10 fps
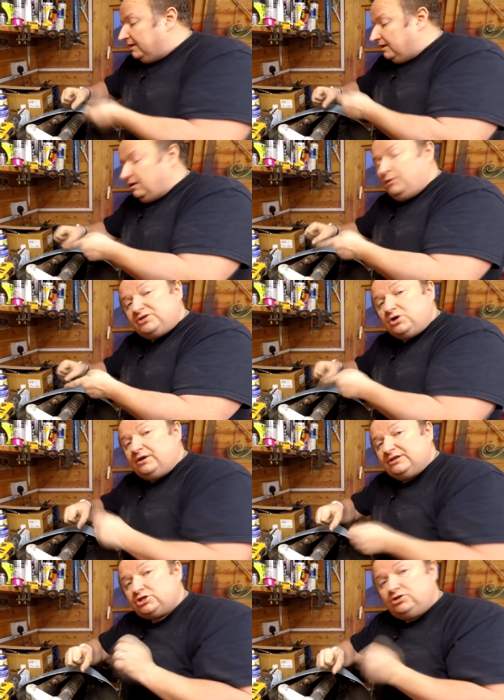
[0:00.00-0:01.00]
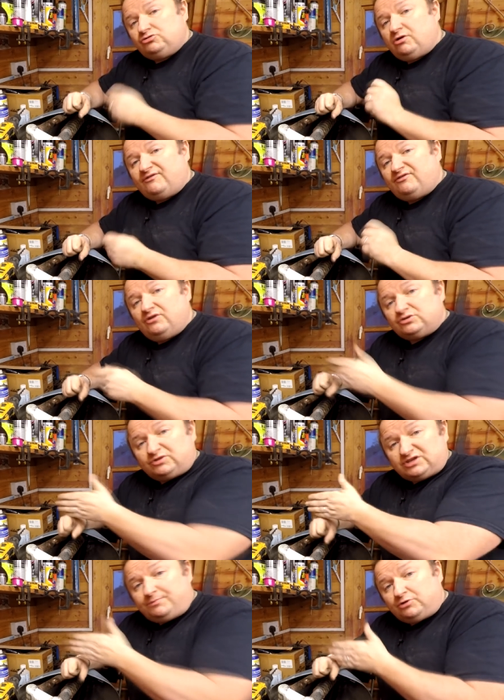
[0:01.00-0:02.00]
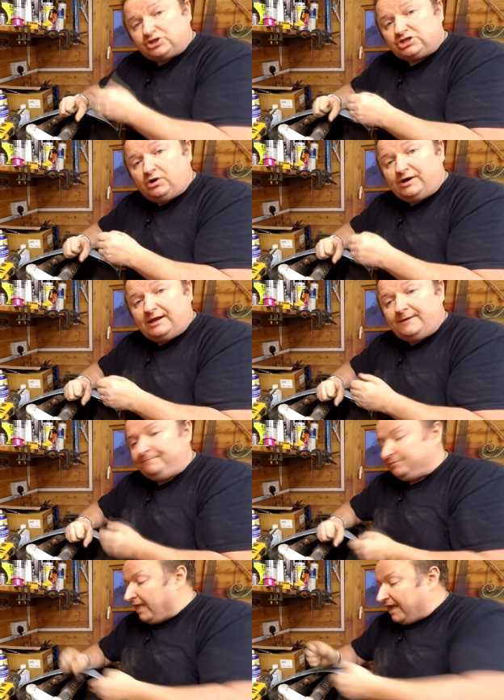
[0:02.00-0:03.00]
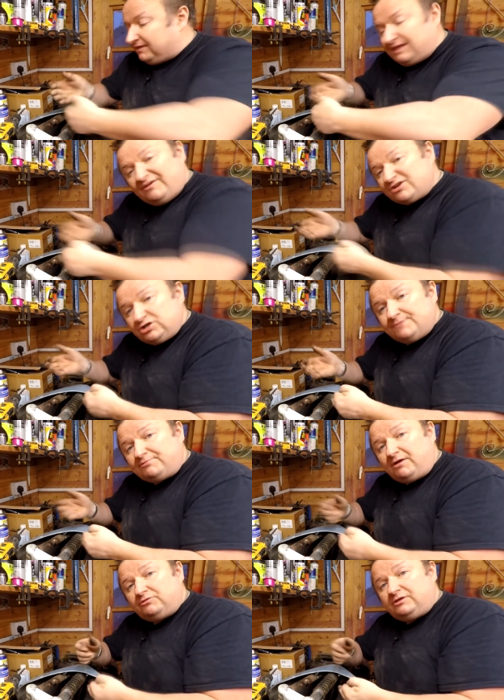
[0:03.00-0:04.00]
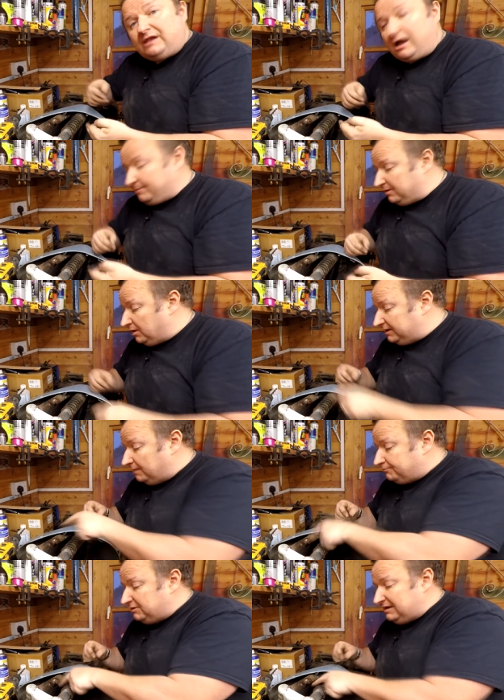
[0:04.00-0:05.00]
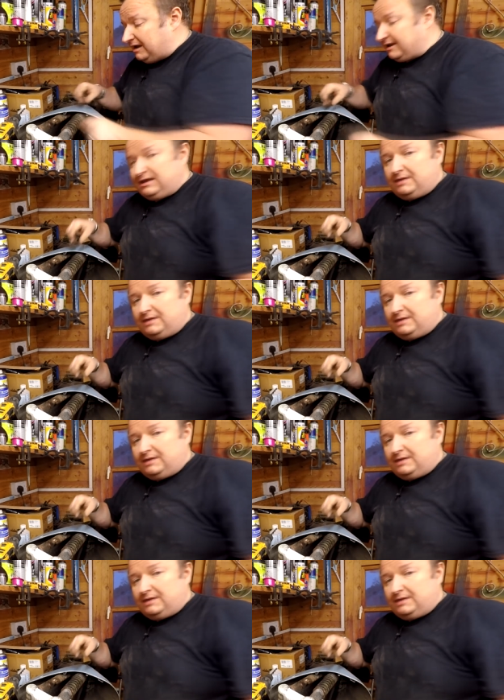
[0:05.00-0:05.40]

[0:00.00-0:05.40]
uh, which I initially tried first once they put a slot in it, and then they've actually broke the lug behind it. I'm pretty lucky here